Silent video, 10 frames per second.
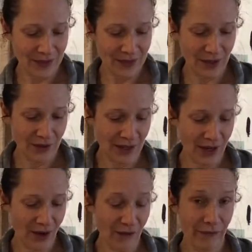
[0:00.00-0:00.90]
So
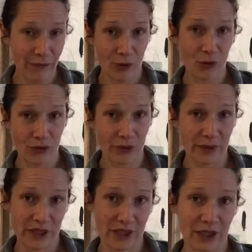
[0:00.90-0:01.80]
there are 4
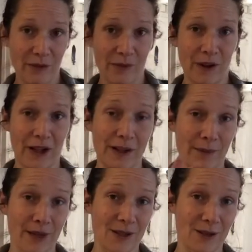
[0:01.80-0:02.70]
groups of
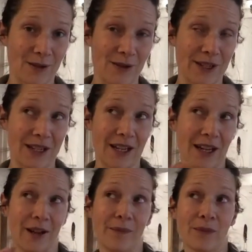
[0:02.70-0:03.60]
sternocleidomastoid
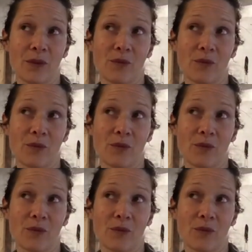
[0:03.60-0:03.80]
pain